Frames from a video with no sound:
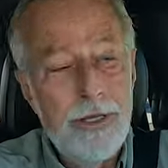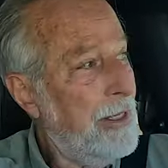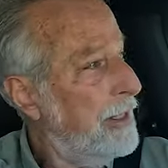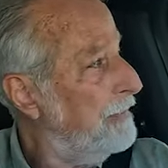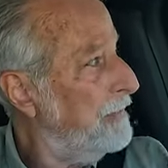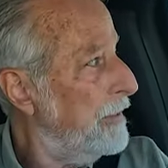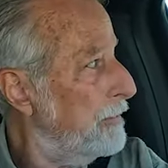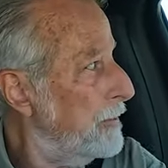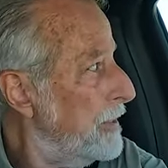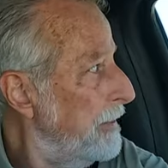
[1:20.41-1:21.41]
if
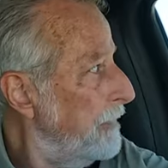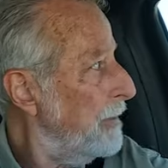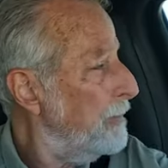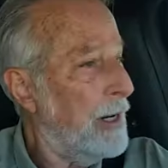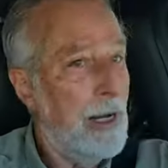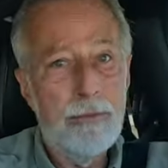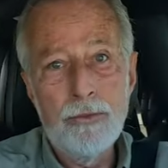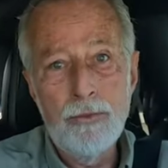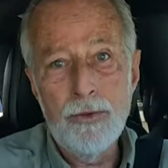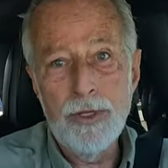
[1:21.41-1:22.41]
there was ever a
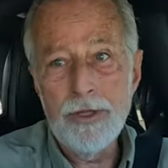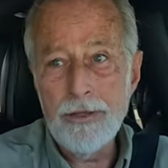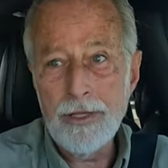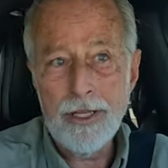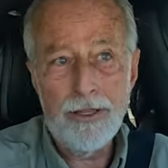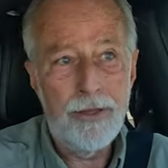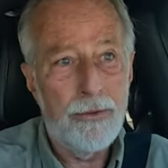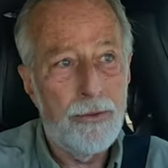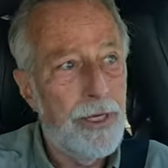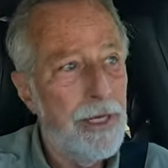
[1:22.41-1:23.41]
problem with uh,
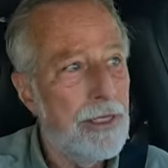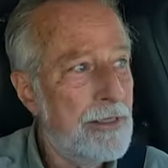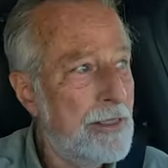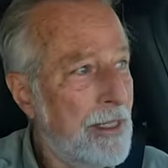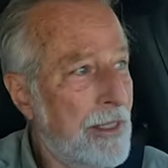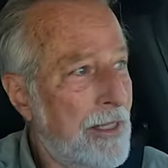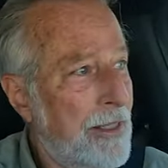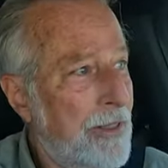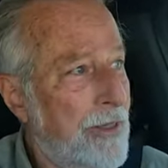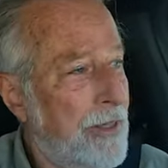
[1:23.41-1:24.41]
their rigs.
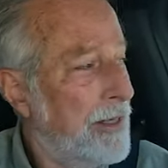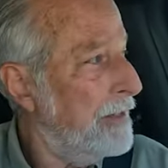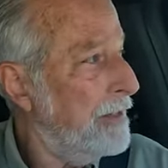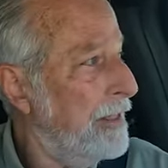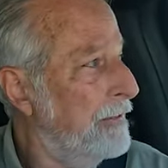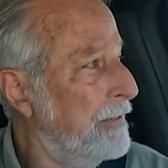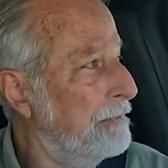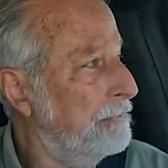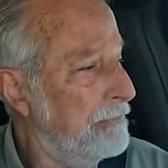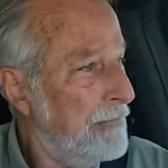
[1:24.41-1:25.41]
Uh,
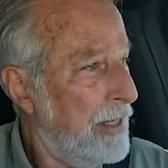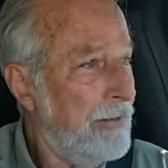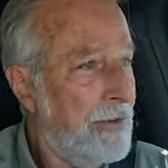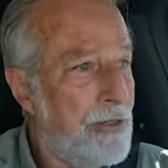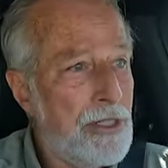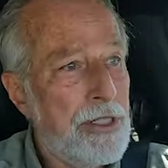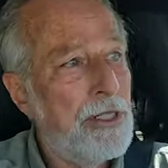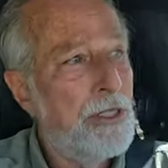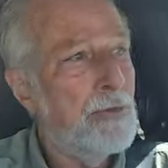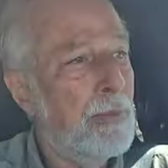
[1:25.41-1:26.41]
even even just
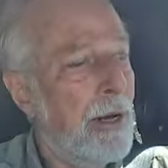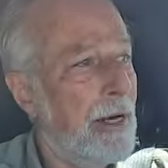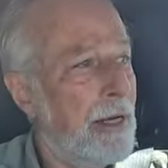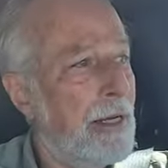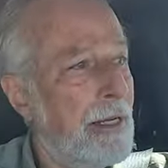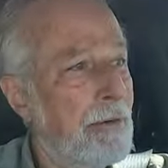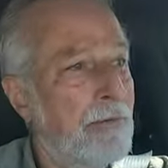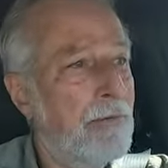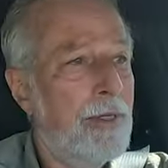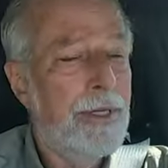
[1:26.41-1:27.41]
at this park
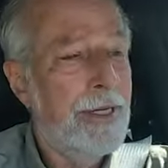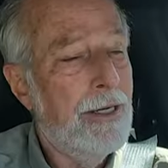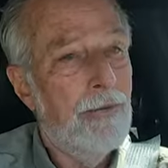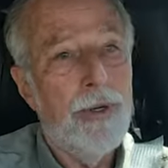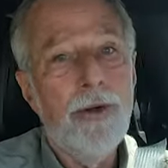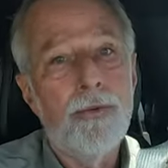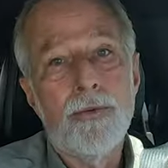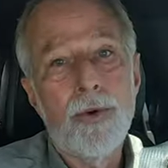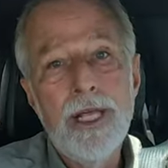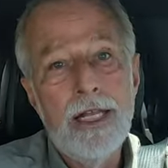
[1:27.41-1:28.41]
and we
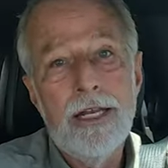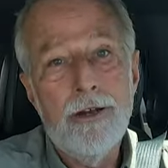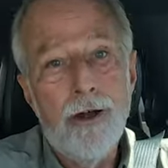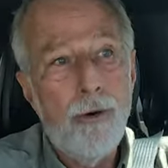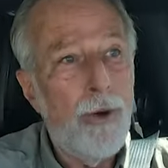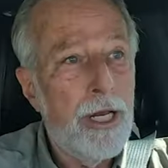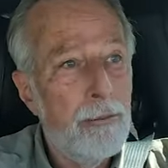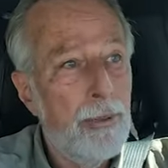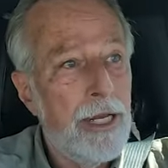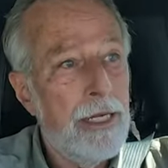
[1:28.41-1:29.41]
don't really know
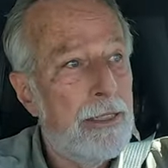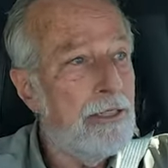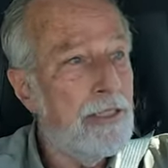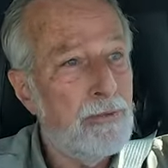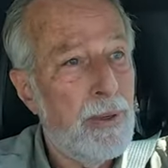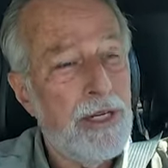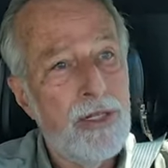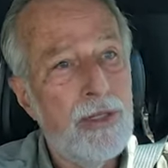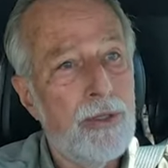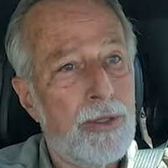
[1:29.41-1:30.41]
anybody
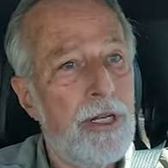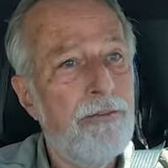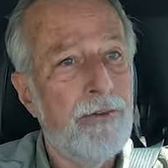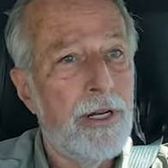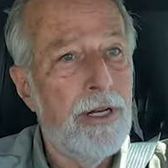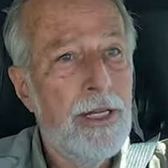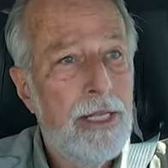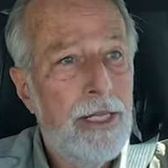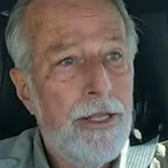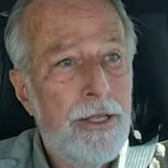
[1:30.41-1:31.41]
special or different.
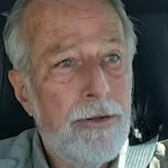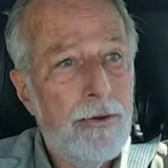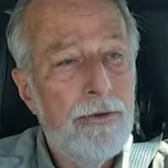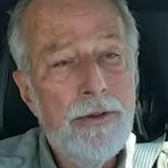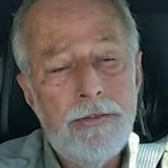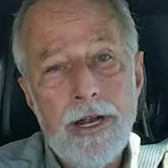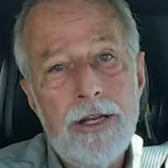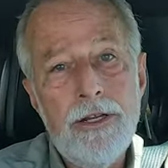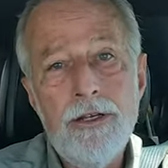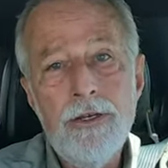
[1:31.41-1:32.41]
We've never
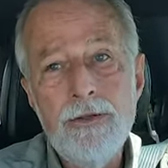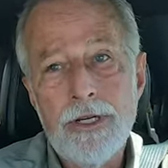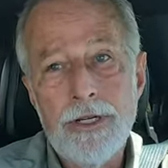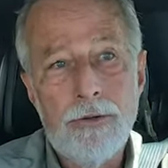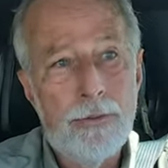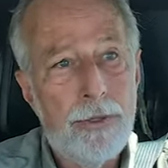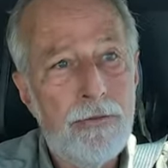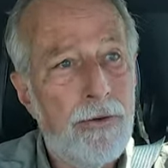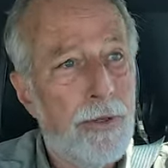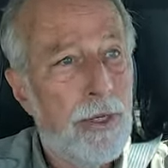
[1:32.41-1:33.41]
had to use anyone
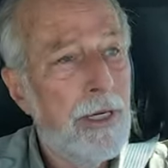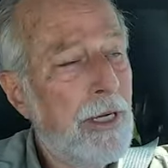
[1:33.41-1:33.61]
before.